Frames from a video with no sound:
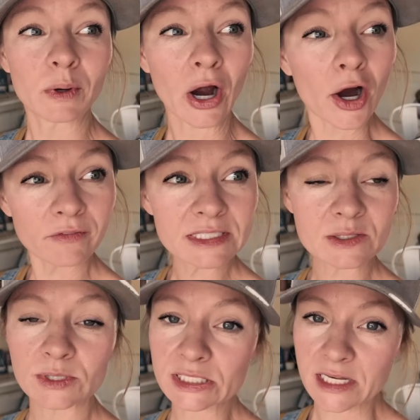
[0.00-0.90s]
we
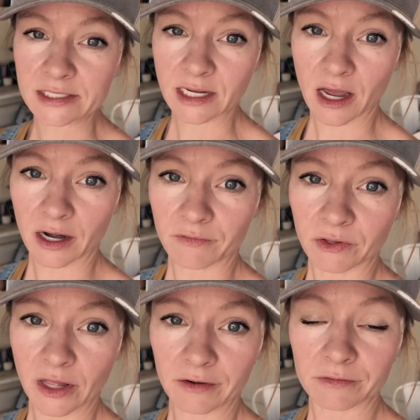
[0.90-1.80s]
harvest, we just tend to cut off
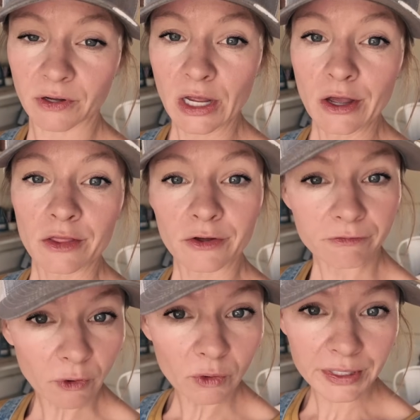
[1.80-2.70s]
a lot of the
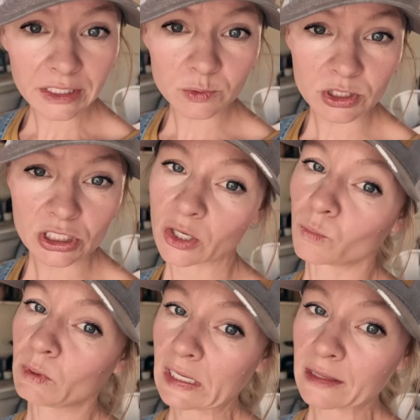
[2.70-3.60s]
foliage, which
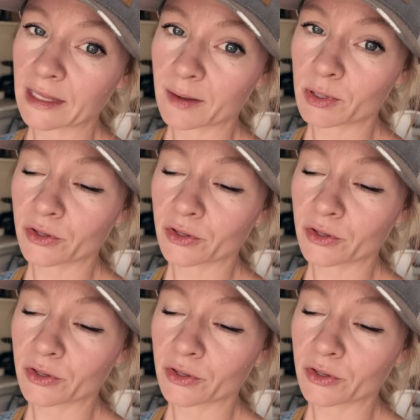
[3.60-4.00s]
can weaken them a